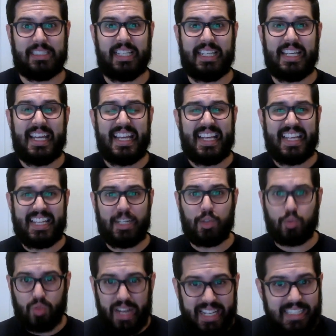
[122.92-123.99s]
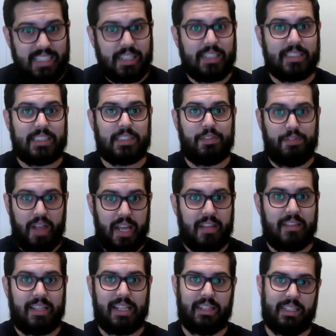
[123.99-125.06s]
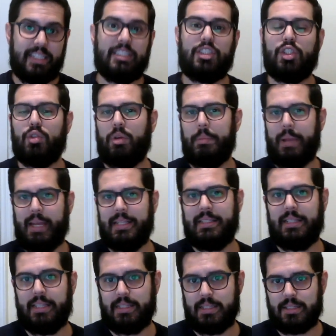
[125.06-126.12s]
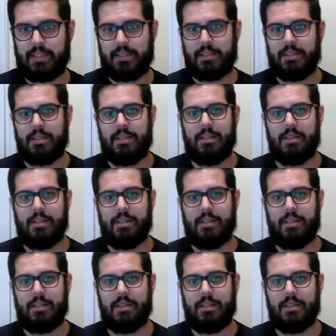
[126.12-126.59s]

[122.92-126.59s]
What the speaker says: He granted us faith that leads to repentance.